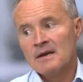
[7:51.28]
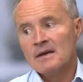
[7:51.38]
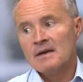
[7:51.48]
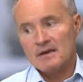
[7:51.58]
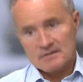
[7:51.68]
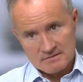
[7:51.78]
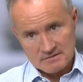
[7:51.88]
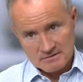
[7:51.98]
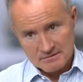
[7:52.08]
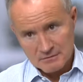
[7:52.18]
Yes,
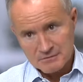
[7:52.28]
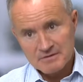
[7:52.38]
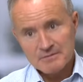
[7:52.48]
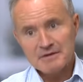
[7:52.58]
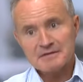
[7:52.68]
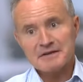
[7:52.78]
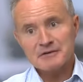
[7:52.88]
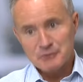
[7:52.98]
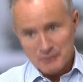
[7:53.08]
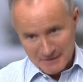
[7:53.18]
those are the meetings I
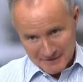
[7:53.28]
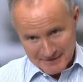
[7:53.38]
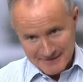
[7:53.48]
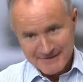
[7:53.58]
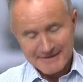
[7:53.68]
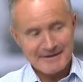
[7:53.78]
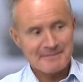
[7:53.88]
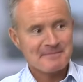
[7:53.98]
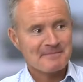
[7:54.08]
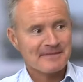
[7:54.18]
do like.
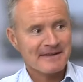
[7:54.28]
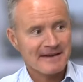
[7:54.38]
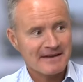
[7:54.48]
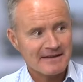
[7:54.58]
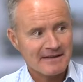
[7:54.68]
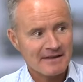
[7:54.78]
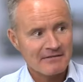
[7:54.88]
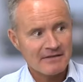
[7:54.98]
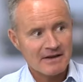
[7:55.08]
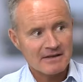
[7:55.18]
And in
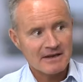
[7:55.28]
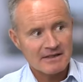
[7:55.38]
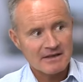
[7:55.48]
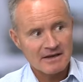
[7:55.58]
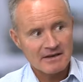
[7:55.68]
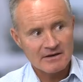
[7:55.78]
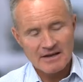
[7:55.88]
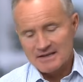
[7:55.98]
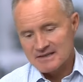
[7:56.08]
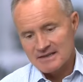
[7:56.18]
fact,
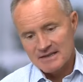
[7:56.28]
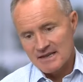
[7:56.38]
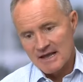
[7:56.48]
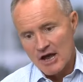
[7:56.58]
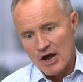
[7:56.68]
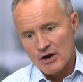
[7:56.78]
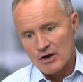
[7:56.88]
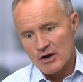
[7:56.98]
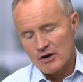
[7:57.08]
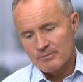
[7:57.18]

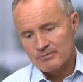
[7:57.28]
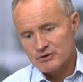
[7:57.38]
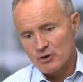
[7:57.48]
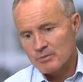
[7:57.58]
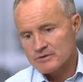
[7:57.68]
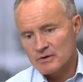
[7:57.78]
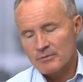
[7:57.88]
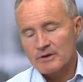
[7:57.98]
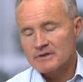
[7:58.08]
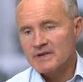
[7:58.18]
our job is all
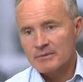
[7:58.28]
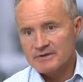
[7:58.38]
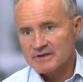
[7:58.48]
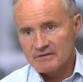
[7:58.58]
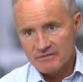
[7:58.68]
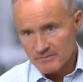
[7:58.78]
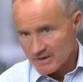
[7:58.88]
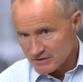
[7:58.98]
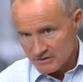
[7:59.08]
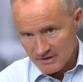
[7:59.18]
about interpreting
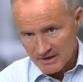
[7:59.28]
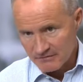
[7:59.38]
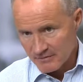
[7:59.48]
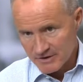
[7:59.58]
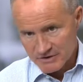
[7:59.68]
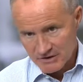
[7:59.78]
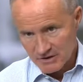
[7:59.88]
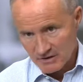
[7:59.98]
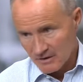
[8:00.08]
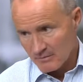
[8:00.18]
information. That information
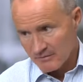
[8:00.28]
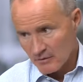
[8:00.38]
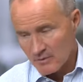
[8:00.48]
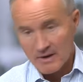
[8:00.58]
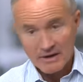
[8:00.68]
can come from a